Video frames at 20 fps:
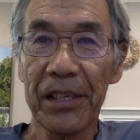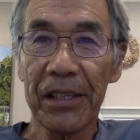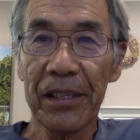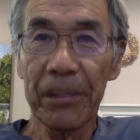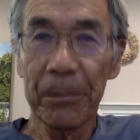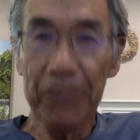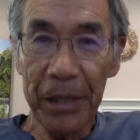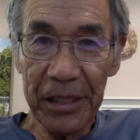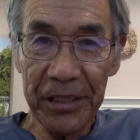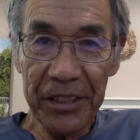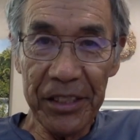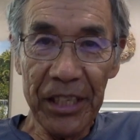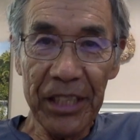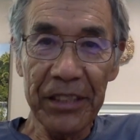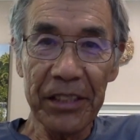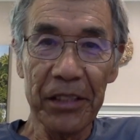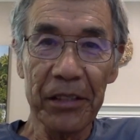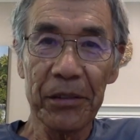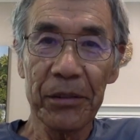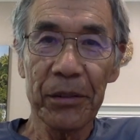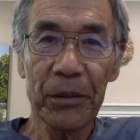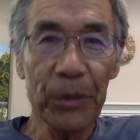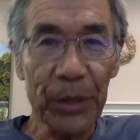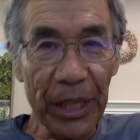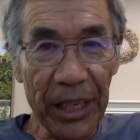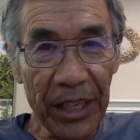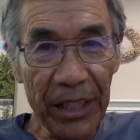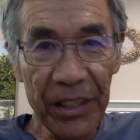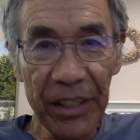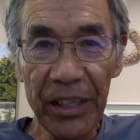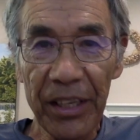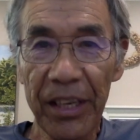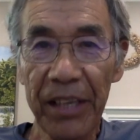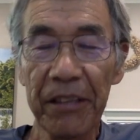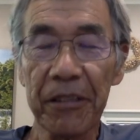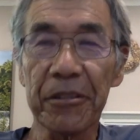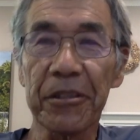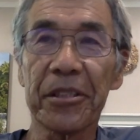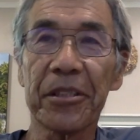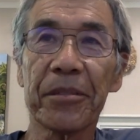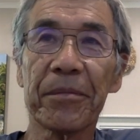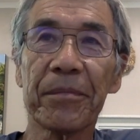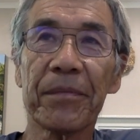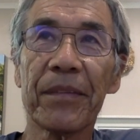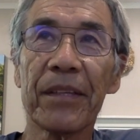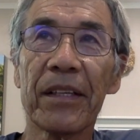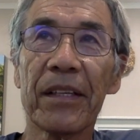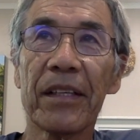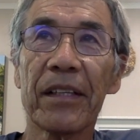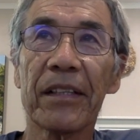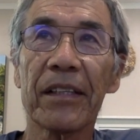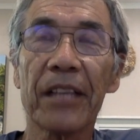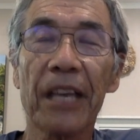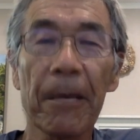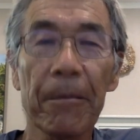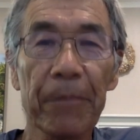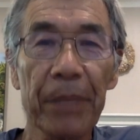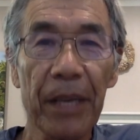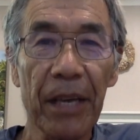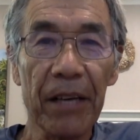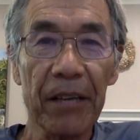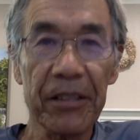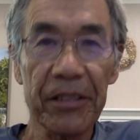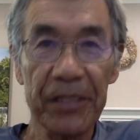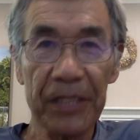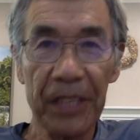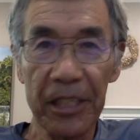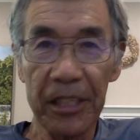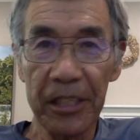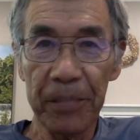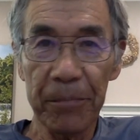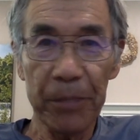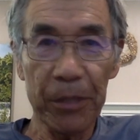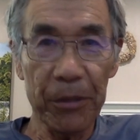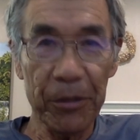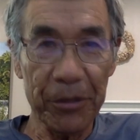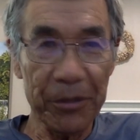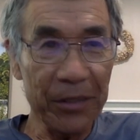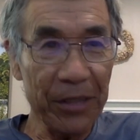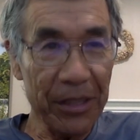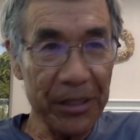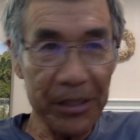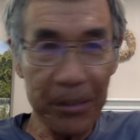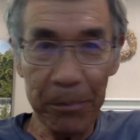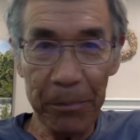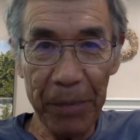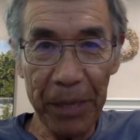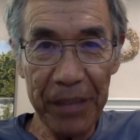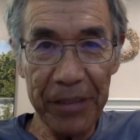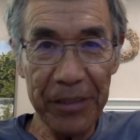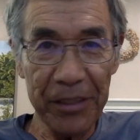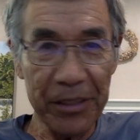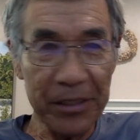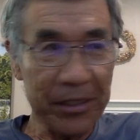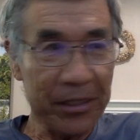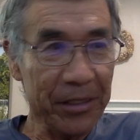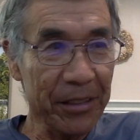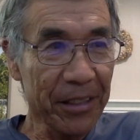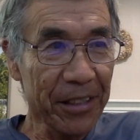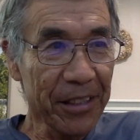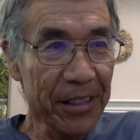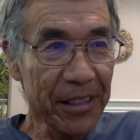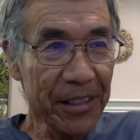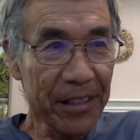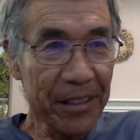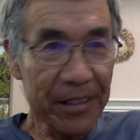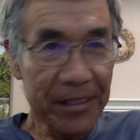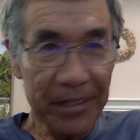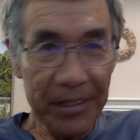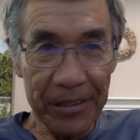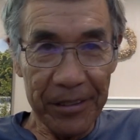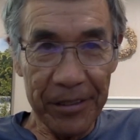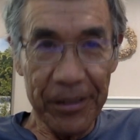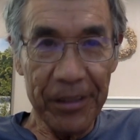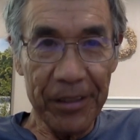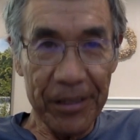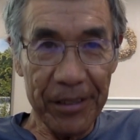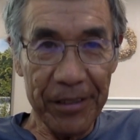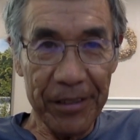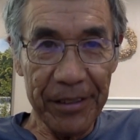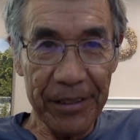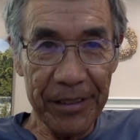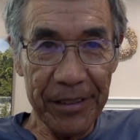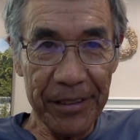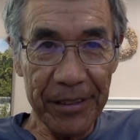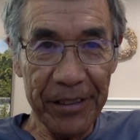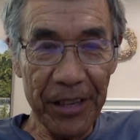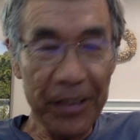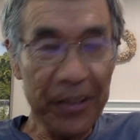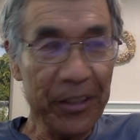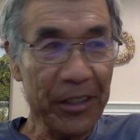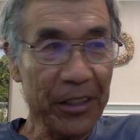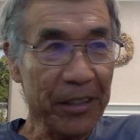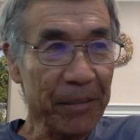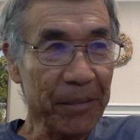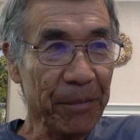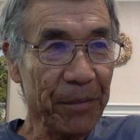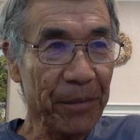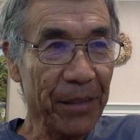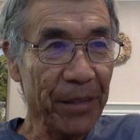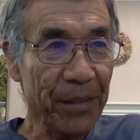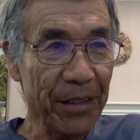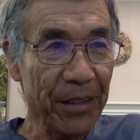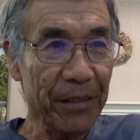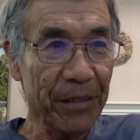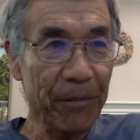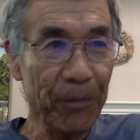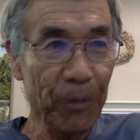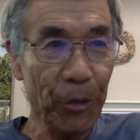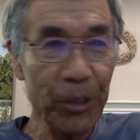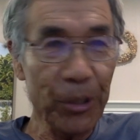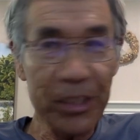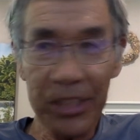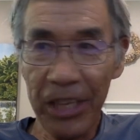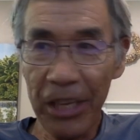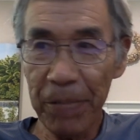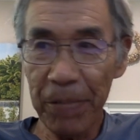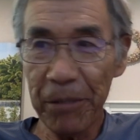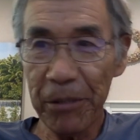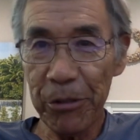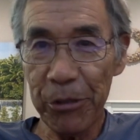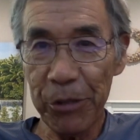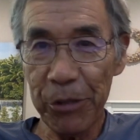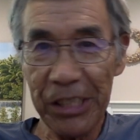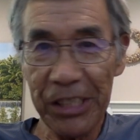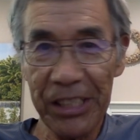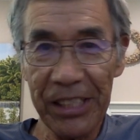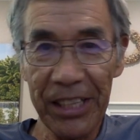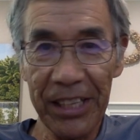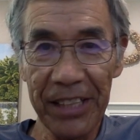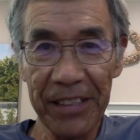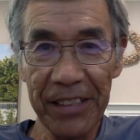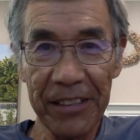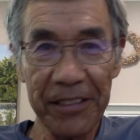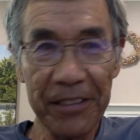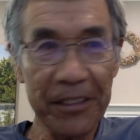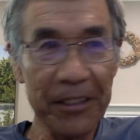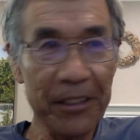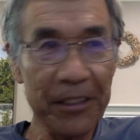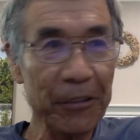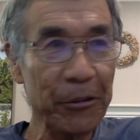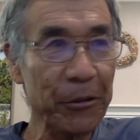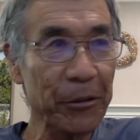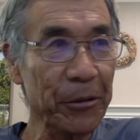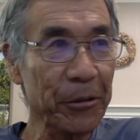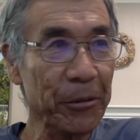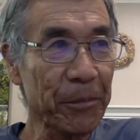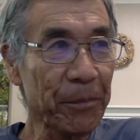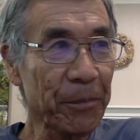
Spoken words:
my channel, or anything else can be accessed because there's a basis, the data, and the voice can be translated into